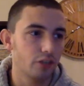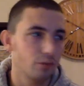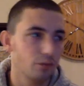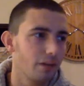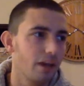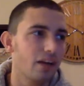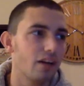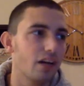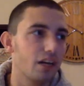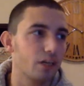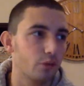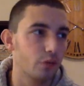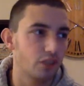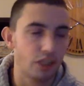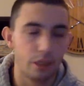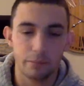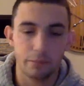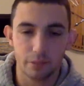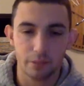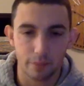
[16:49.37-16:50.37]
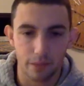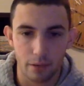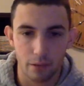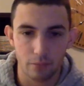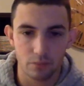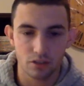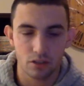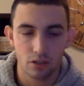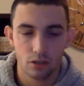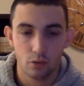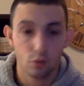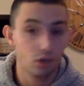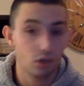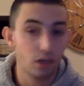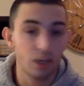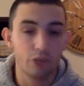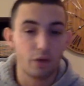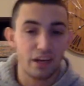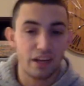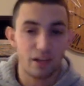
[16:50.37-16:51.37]
So we've had a lot of great championship games, or a lot
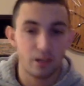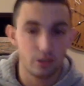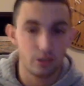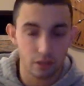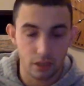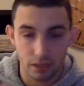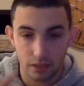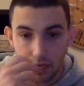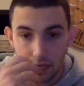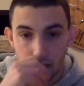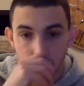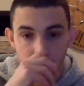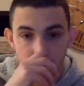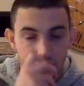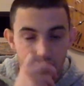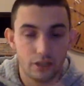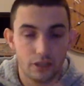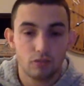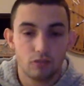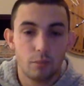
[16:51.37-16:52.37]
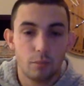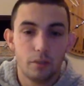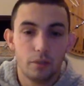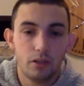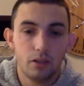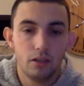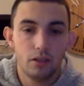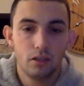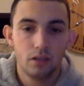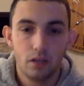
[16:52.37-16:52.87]
of great college games in college football.